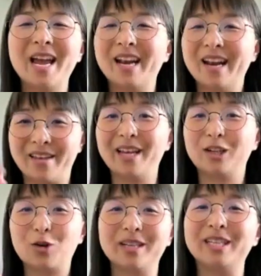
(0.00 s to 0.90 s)
and I
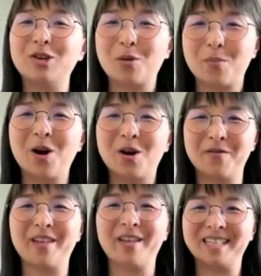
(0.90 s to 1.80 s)
think Chris, you were part
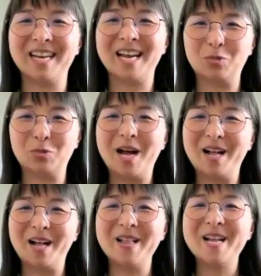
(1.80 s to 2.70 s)
of that as
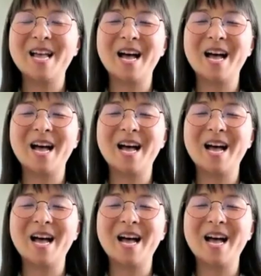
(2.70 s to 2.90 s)
well.